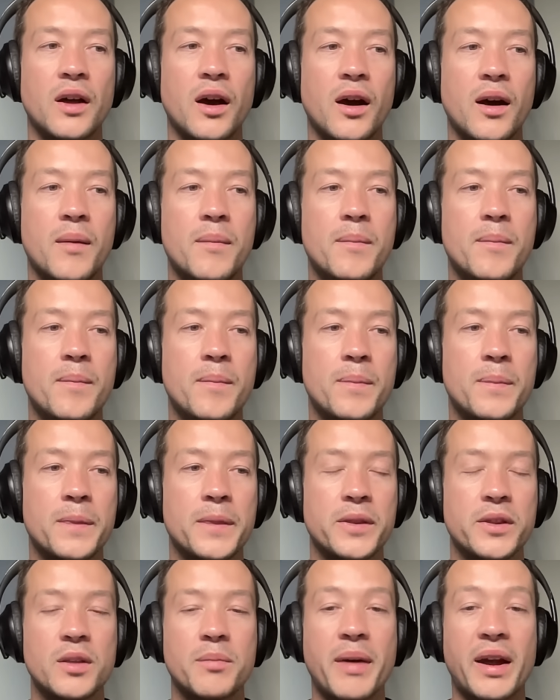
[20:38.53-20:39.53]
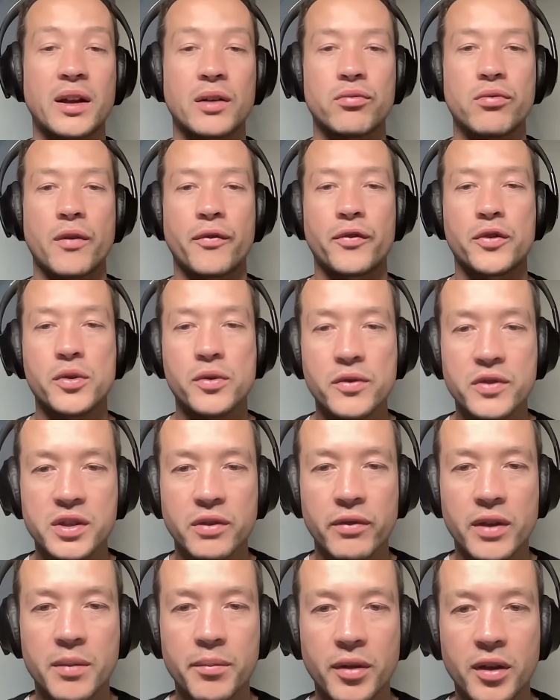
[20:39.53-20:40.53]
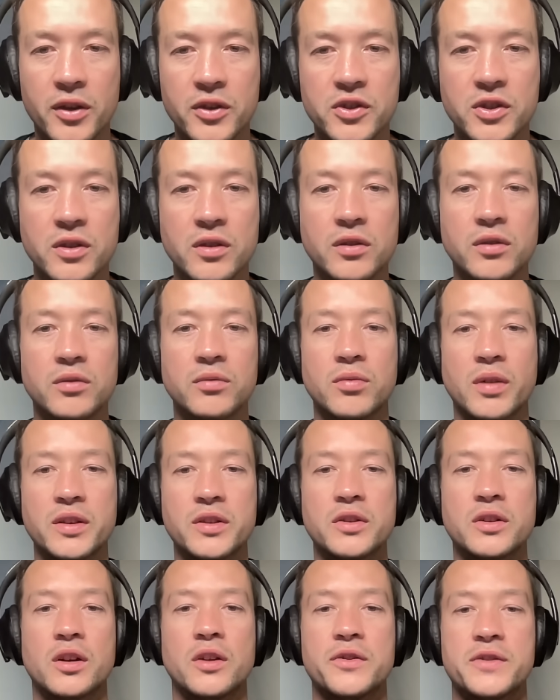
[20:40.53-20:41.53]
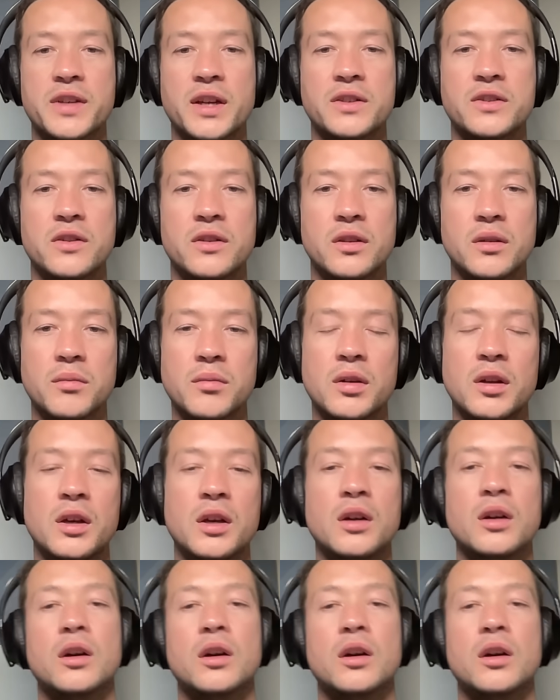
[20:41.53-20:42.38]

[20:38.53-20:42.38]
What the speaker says: the bank refused to reimburse you when you contacted them,